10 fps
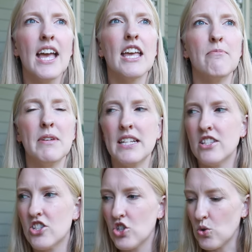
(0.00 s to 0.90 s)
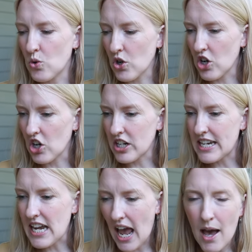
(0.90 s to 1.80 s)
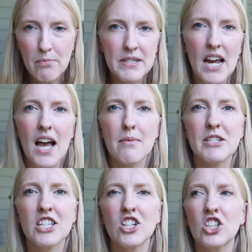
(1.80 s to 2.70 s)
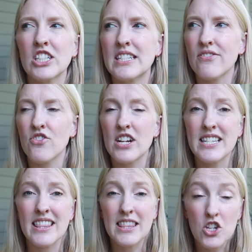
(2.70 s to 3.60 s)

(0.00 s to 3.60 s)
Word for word: It means your nap time is going to look different.